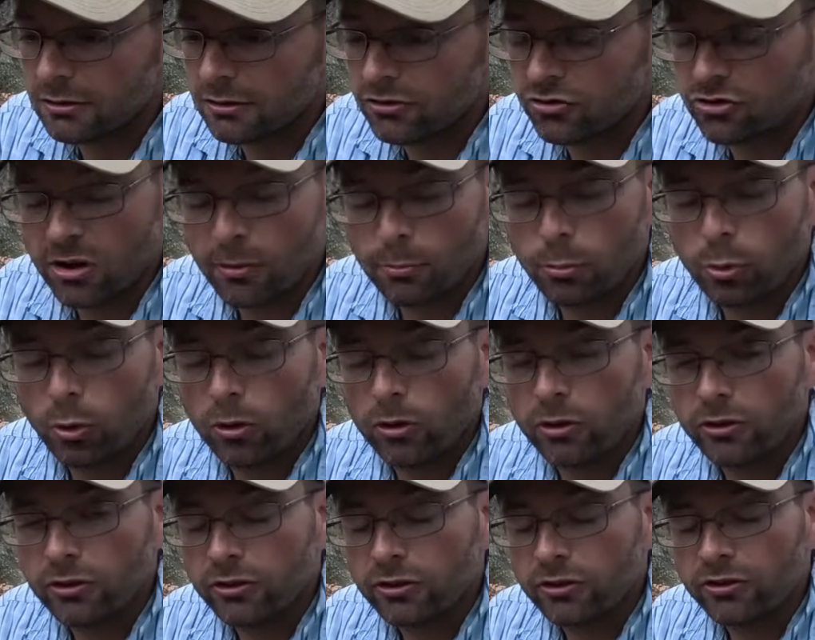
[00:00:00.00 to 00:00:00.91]
jet
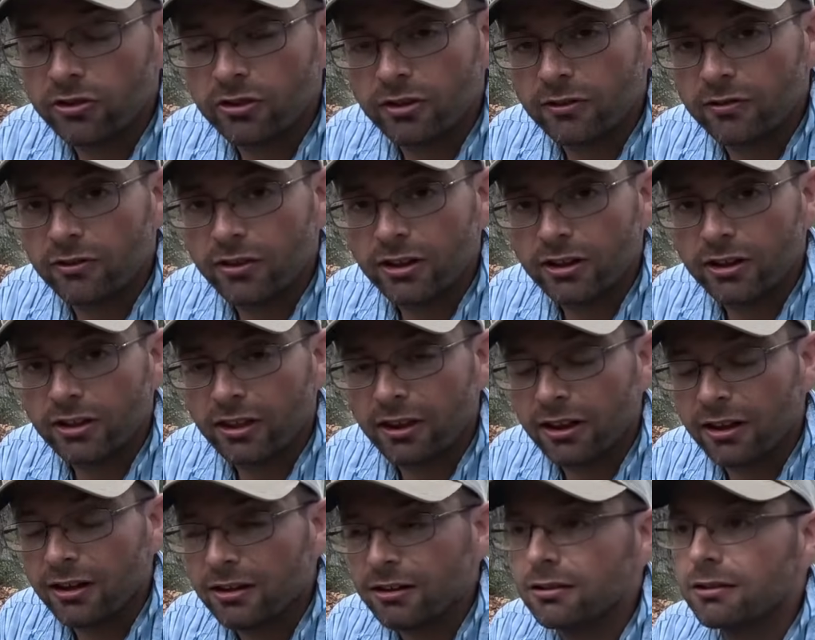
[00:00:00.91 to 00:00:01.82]
boil, stuff like
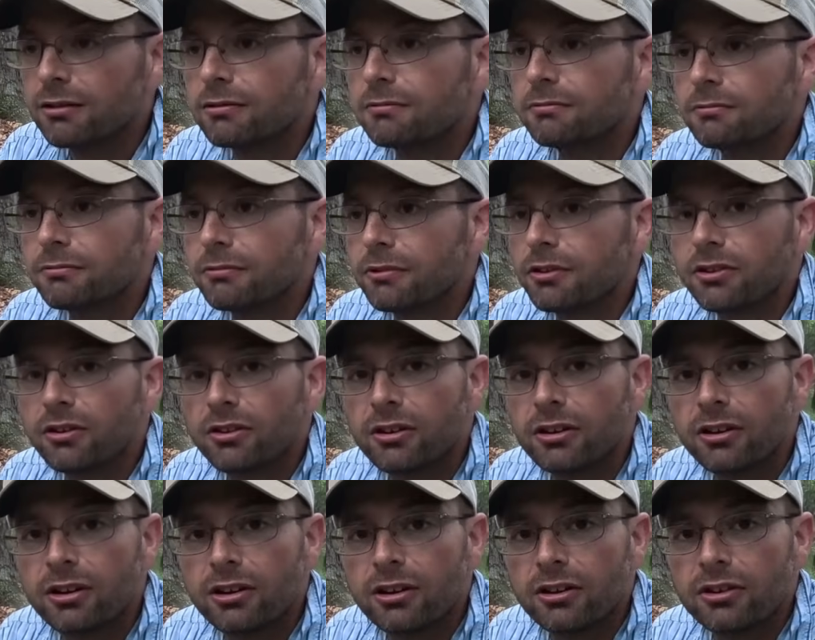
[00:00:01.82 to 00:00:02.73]
that.
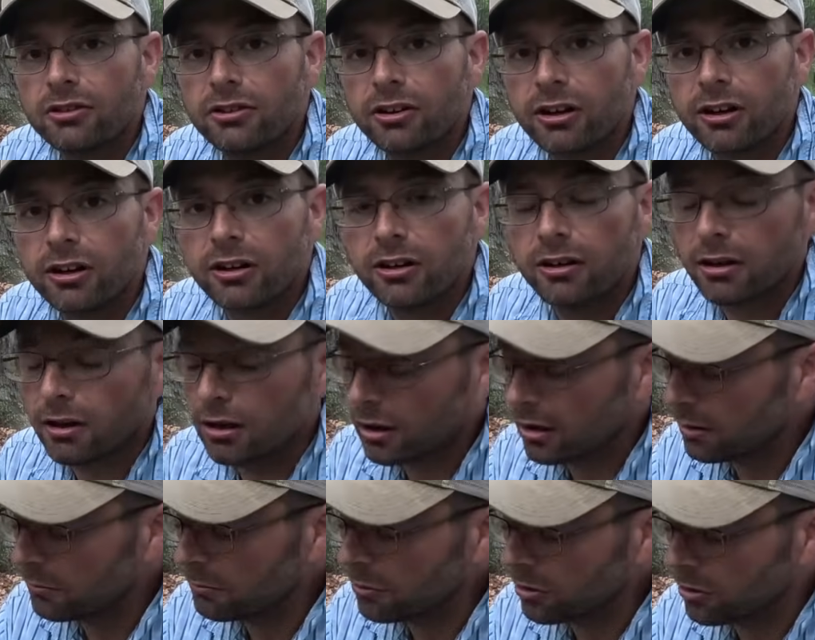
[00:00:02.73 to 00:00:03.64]
Sorry,
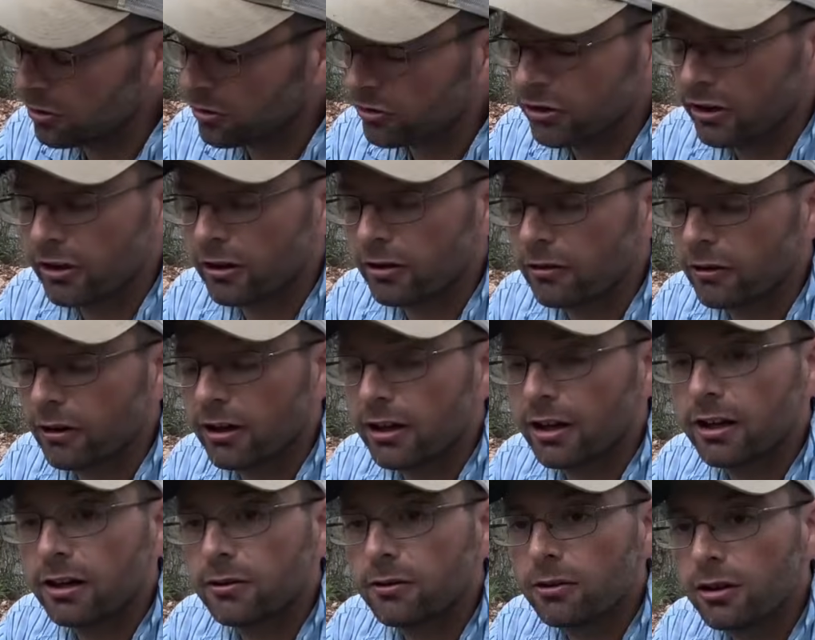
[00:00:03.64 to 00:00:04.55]
I'm a little tired right
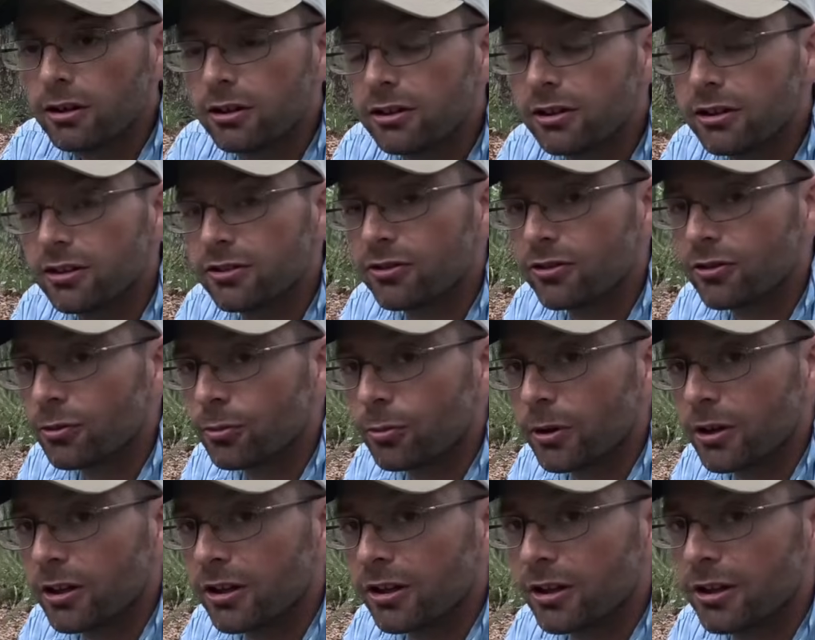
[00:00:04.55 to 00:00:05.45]
now. I did just
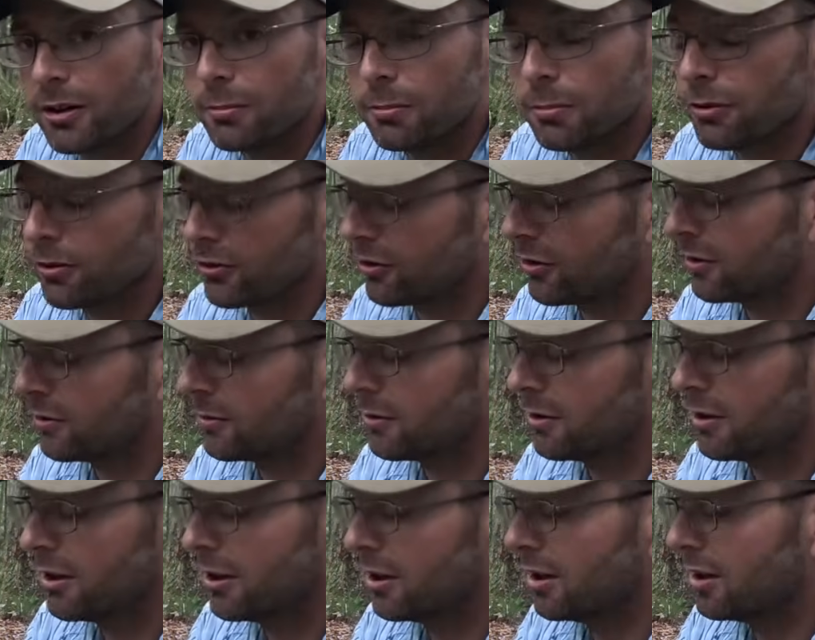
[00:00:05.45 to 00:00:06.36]
wake up, so
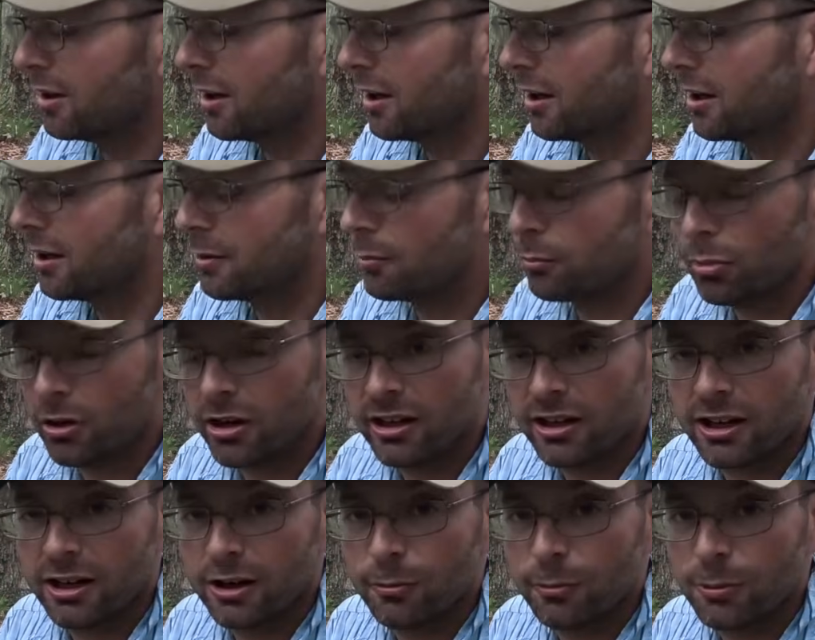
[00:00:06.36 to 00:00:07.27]
I am
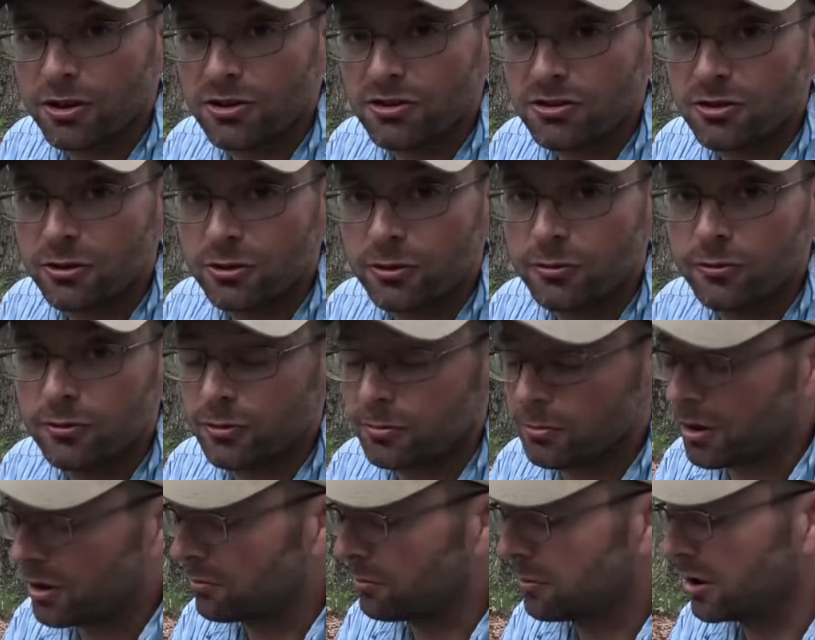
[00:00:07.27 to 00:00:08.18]
breaking out my stove to
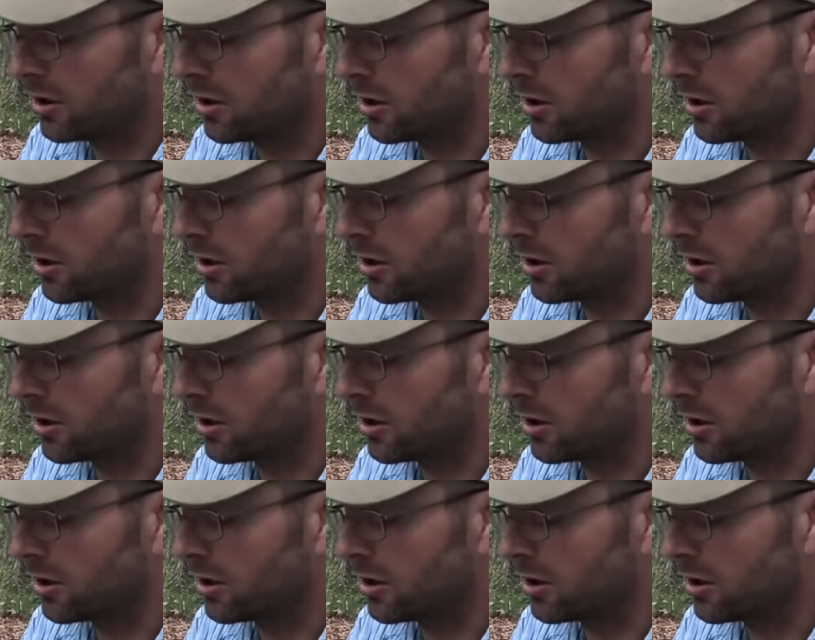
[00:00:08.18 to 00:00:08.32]
make me